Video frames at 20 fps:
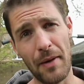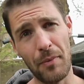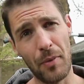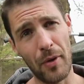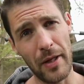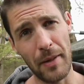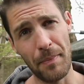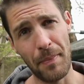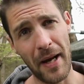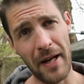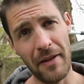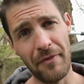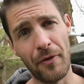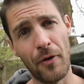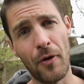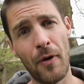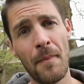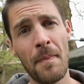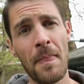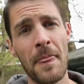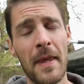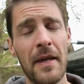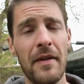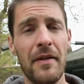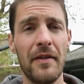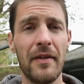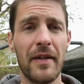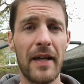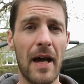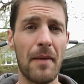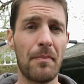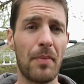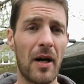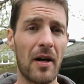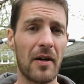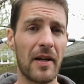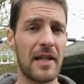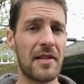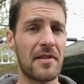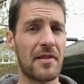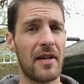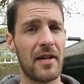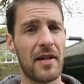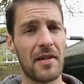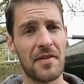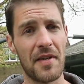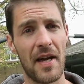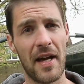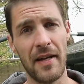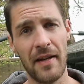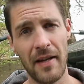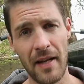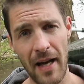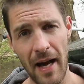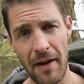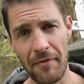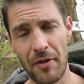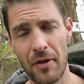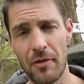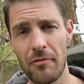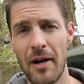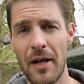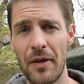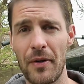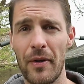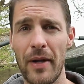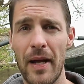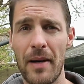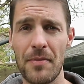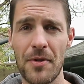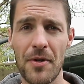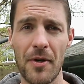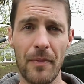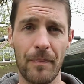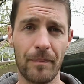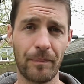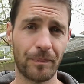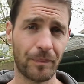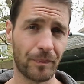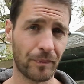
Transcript: what you pay for. You can get bargains. Like I say, have a look around on Amazon.